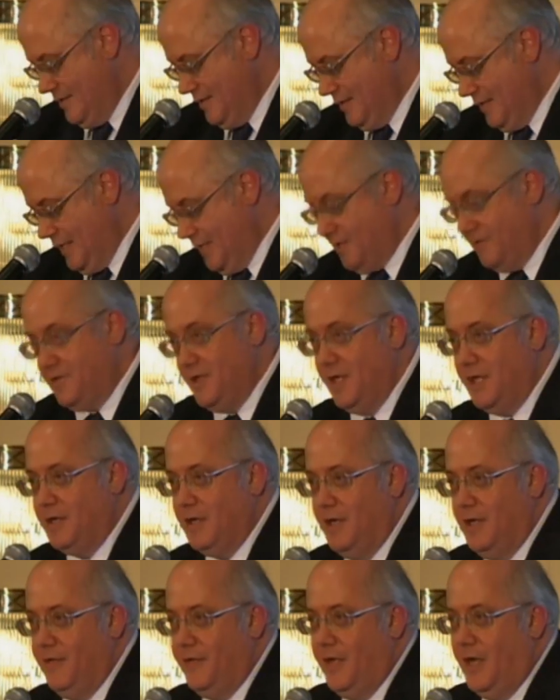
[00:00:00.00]
I'd like to thank
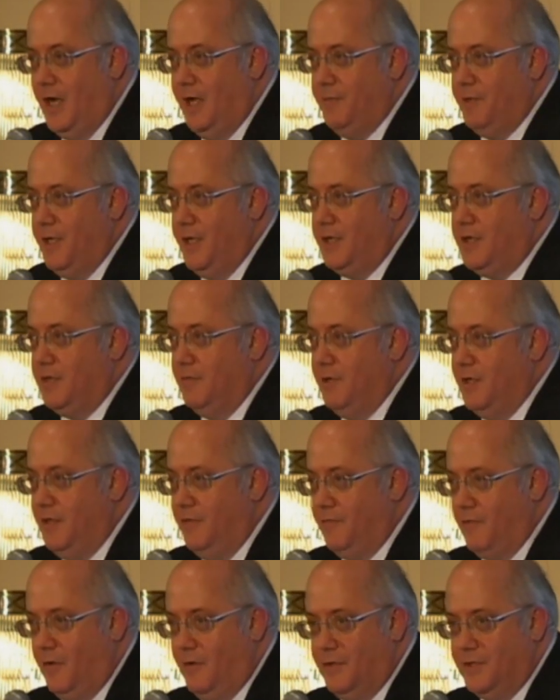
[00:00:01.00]
uh, the IBA committee
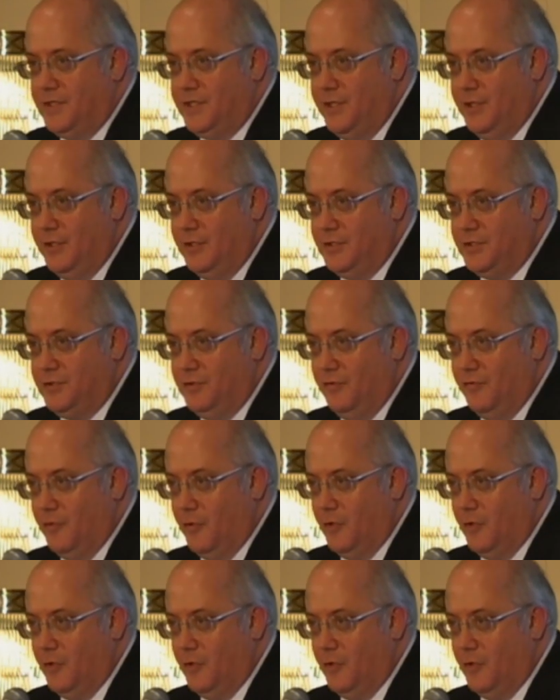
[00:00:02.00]
volunteers who have